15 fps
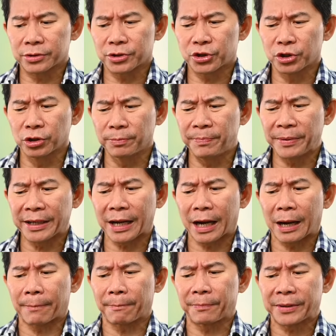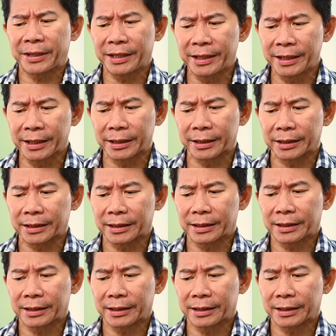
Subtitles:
should be up here,